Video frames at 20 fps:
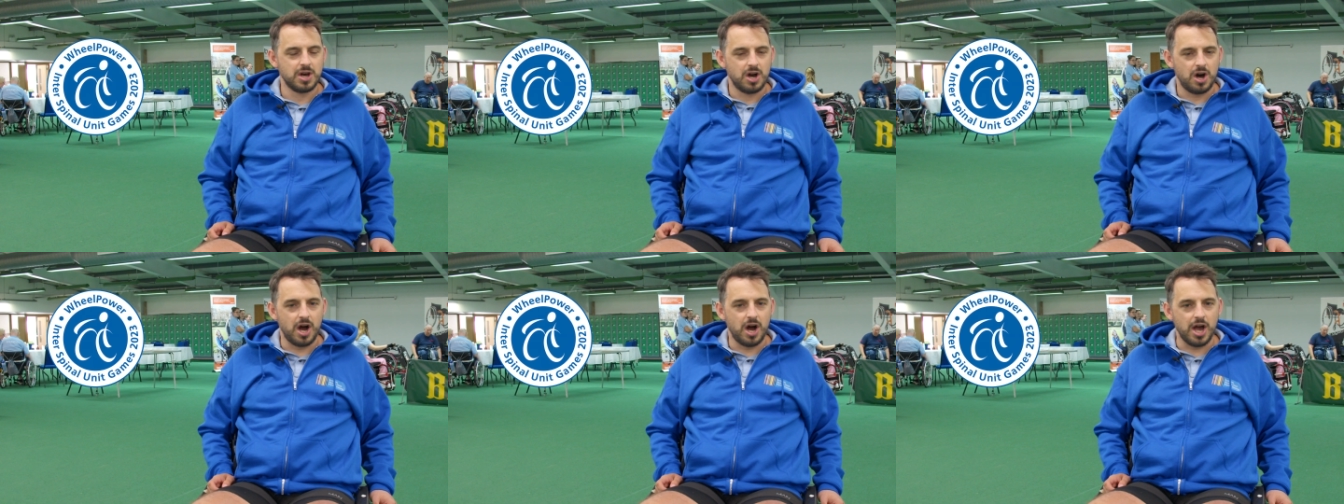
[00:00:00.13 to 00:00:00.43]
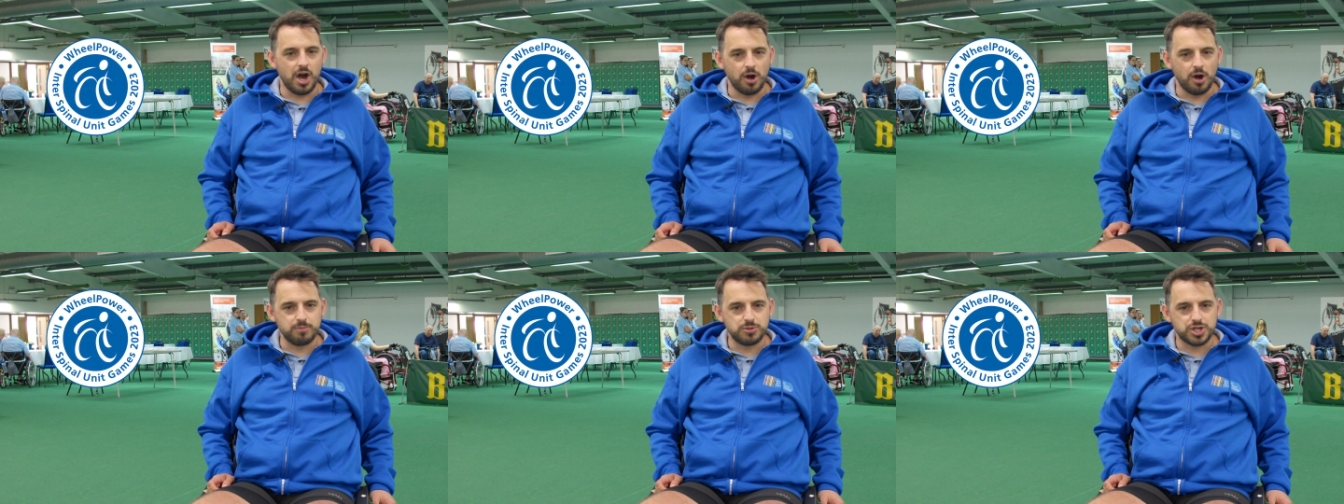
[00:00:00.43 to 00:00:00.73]
Hi,
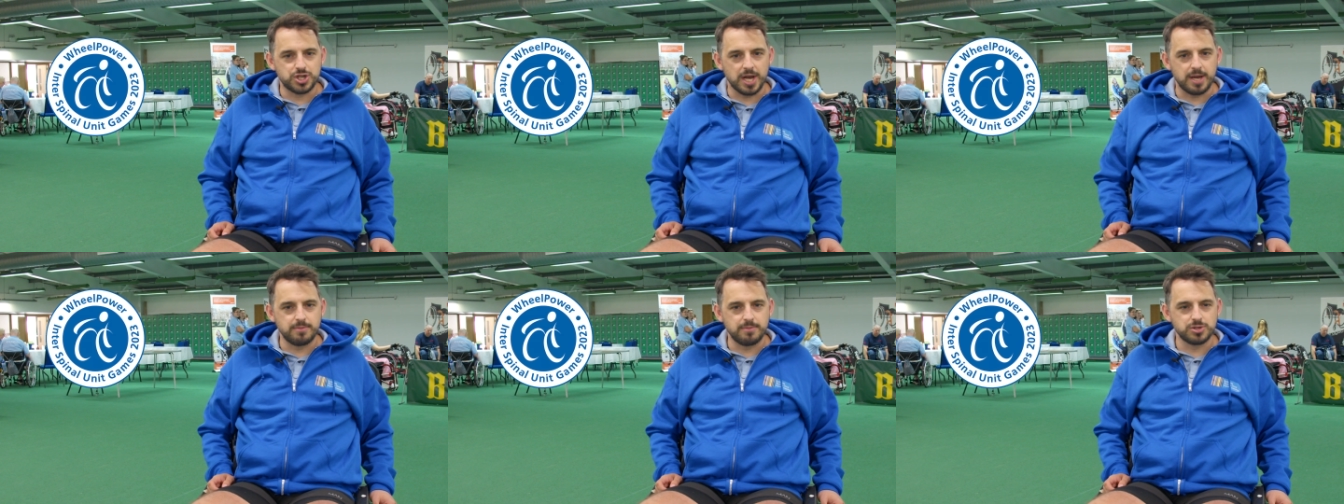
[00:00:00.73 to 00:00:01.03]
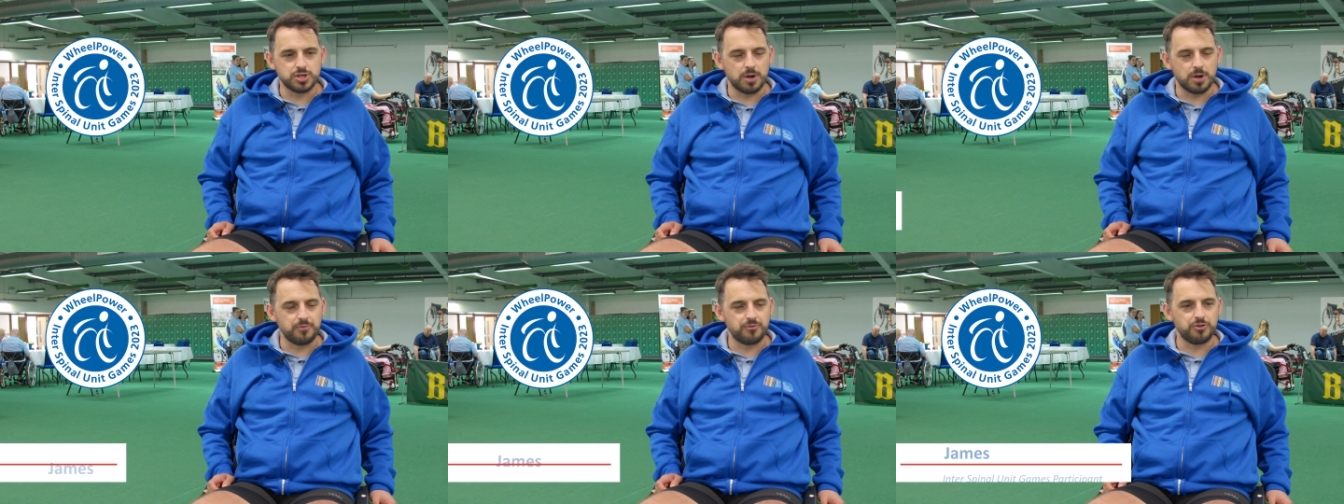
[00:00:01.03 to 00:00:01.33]
I'm
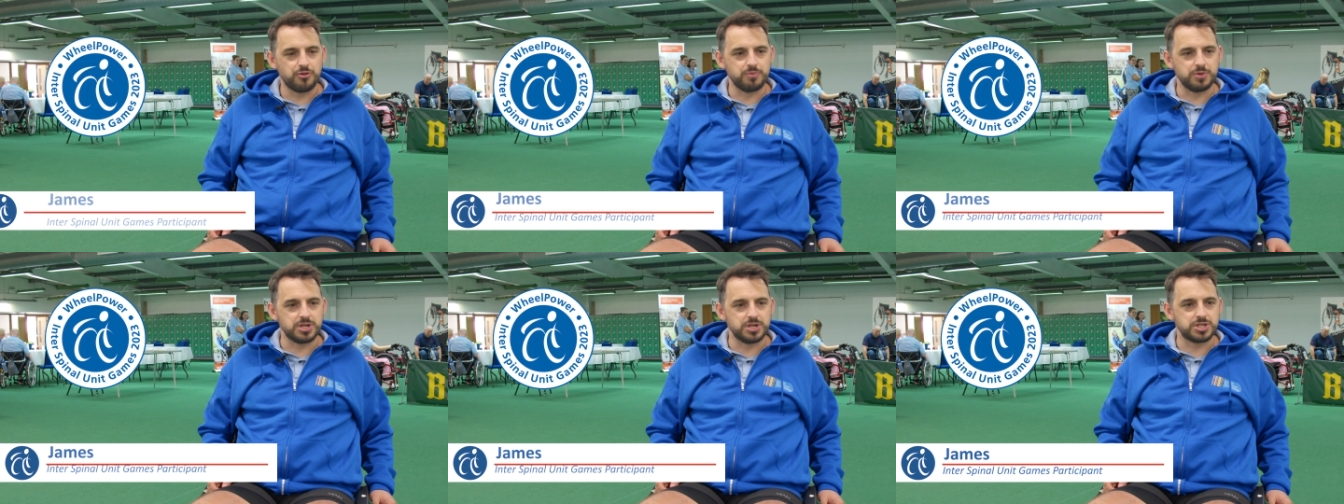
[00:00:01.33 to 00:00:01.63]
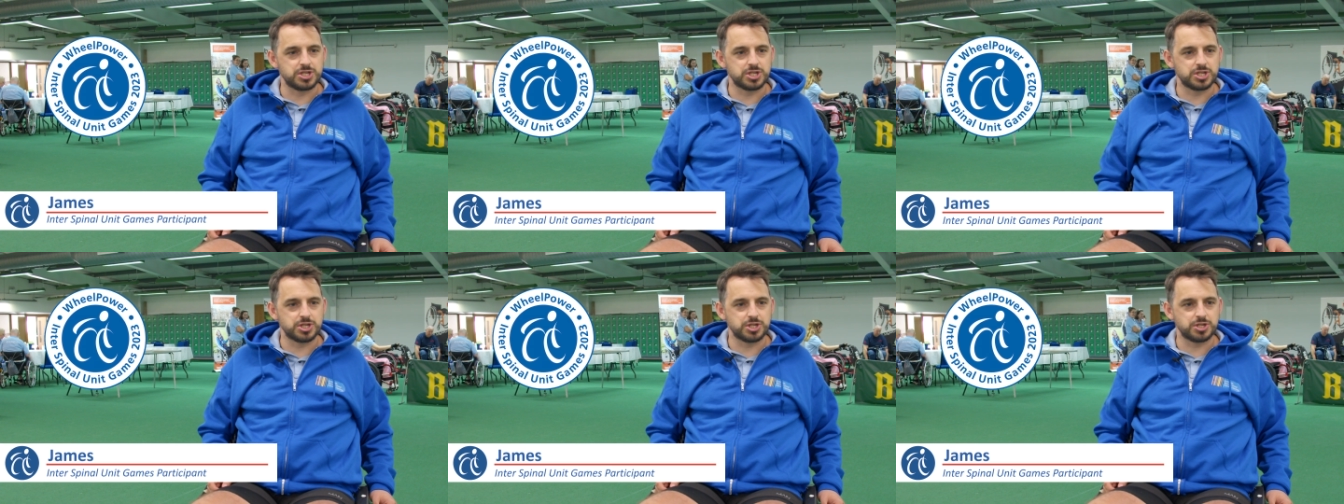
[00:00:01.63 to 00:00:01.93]
James. I'm from the
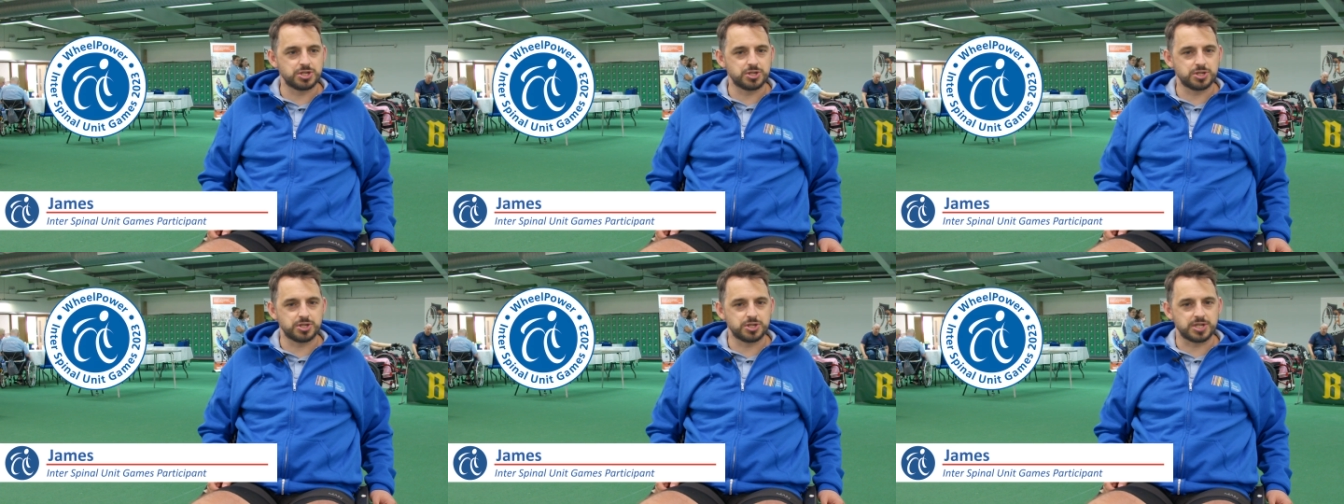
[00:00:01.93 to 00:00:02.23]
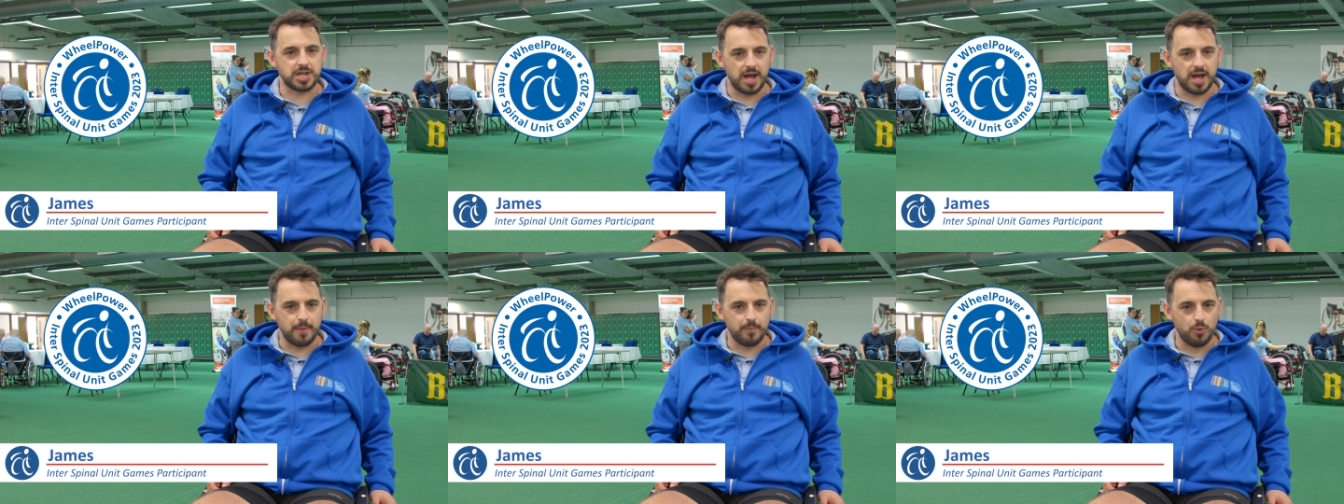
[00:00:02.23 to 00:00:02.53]

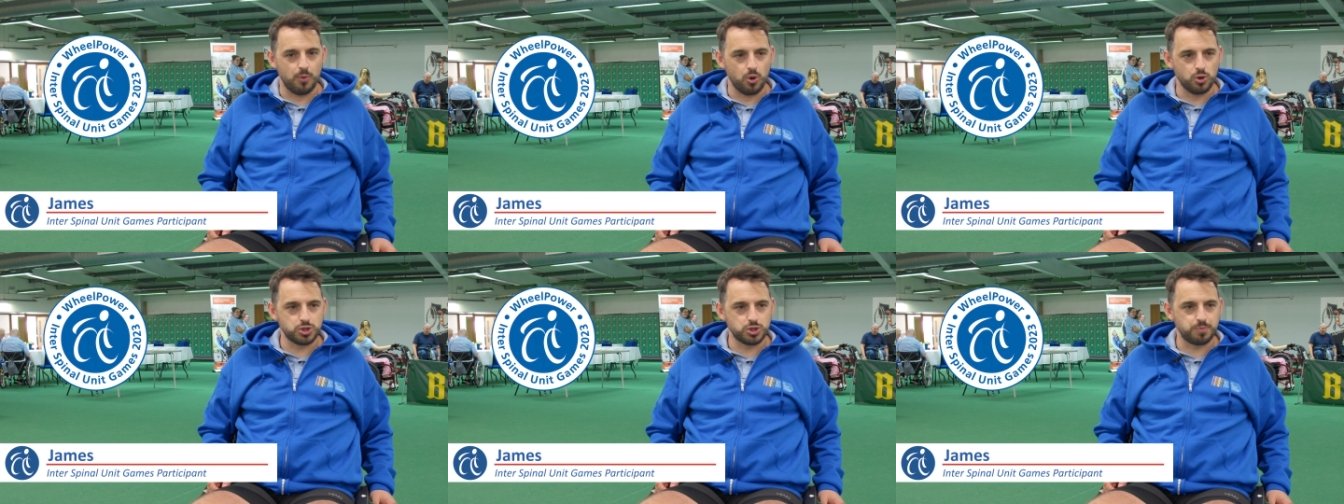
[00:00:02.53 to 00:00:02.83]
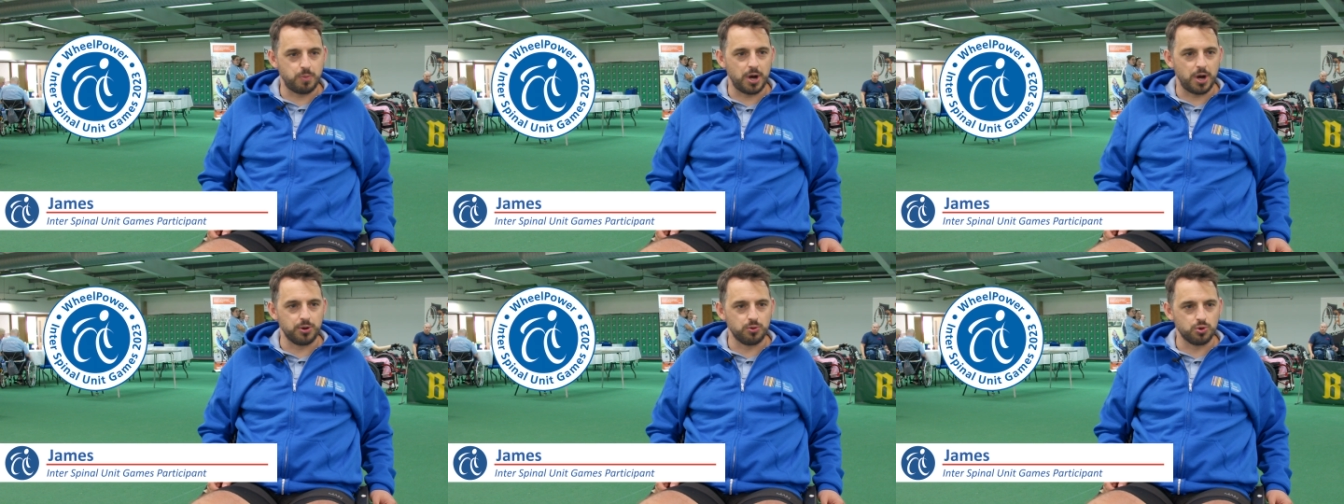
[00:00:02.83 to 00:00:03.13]
Stanmore
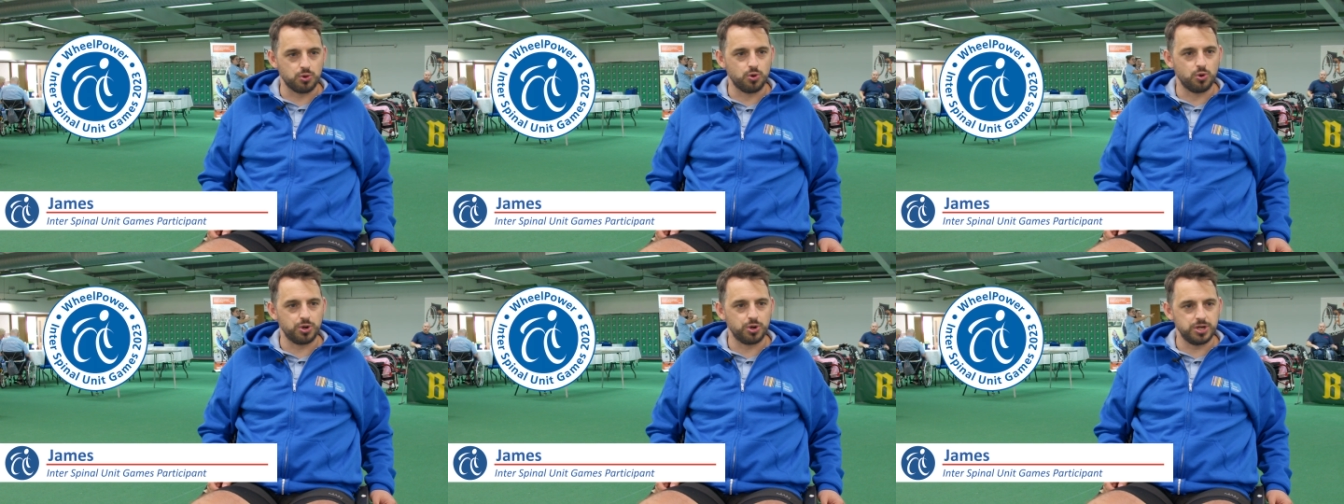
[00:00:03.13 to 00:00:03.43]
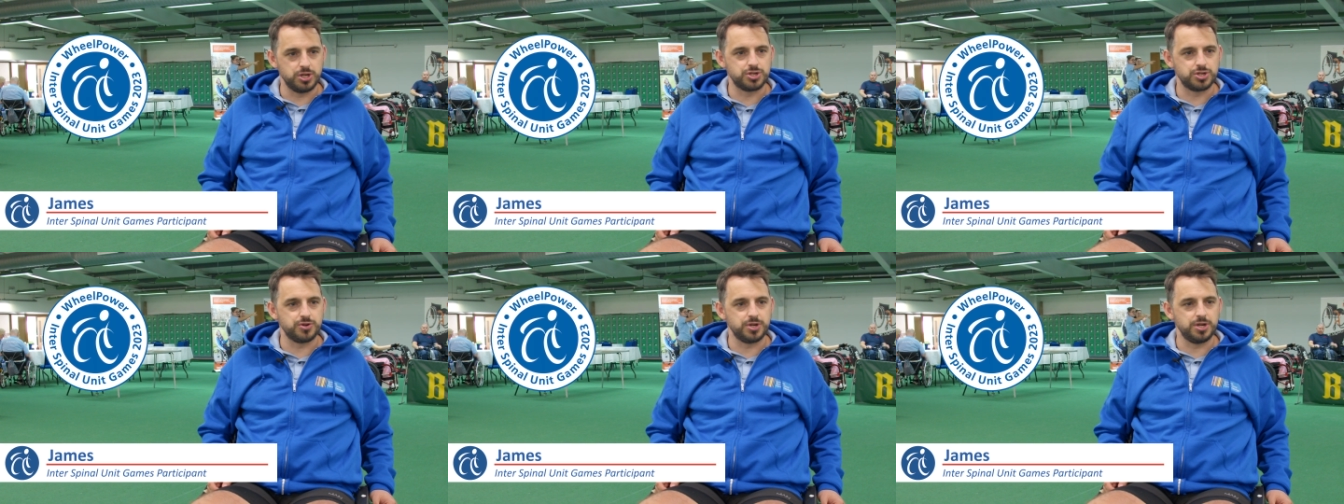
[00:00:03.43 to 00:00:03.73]
Spinal Cord
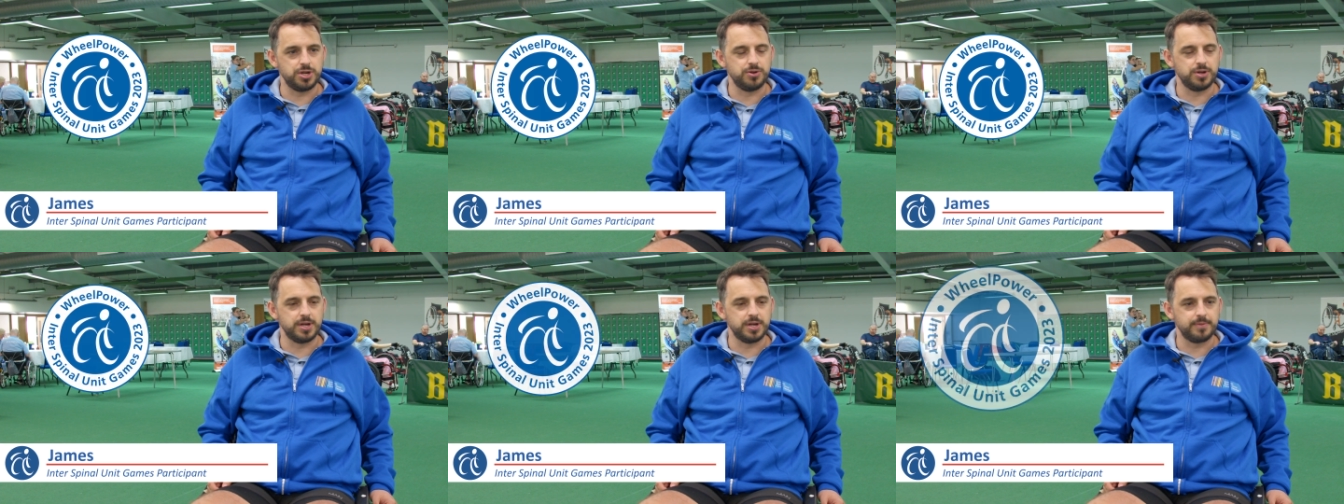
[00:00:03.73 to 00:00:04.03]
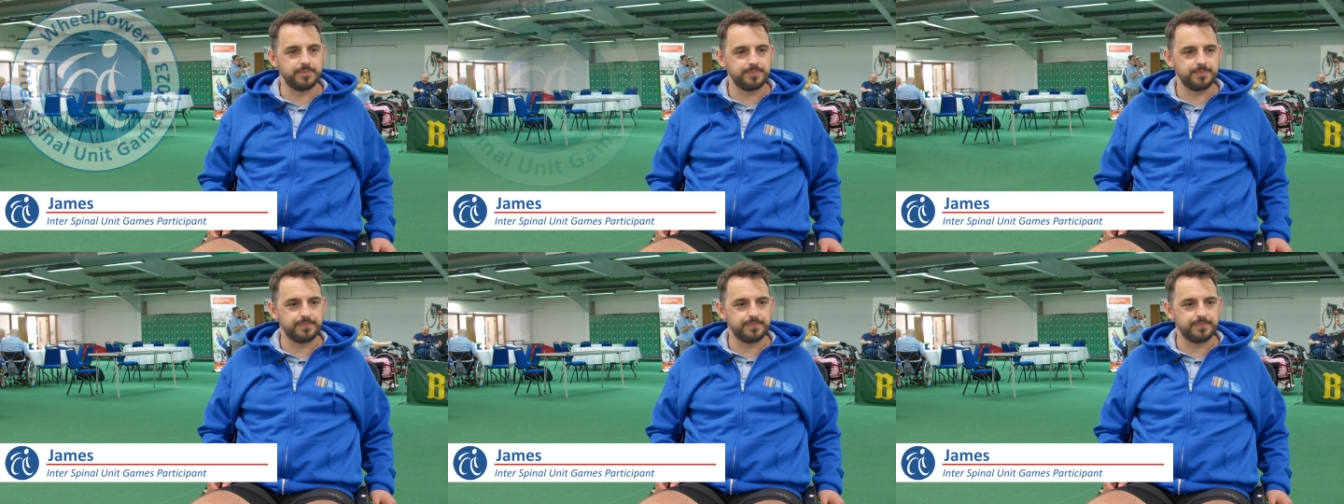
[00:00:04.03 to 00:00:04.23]
Injury Unit.